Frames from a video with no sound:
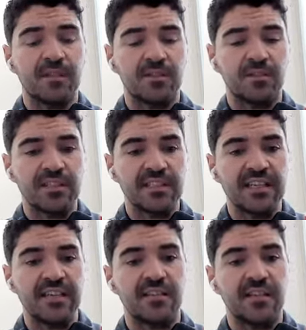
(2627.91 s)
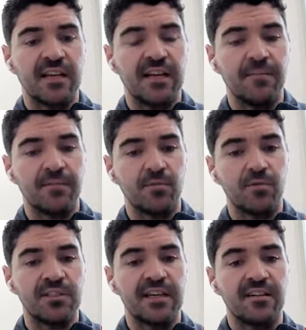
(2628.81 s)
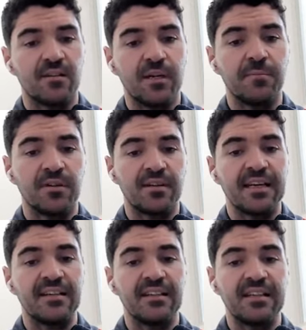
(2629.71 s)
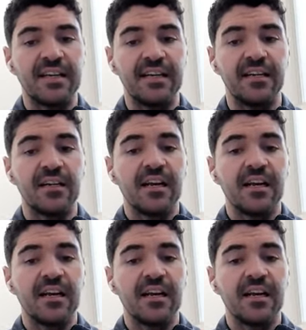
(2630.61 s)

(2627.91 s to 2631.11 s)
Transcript: So as I said, um, towards the end of the week, but at the end of the day,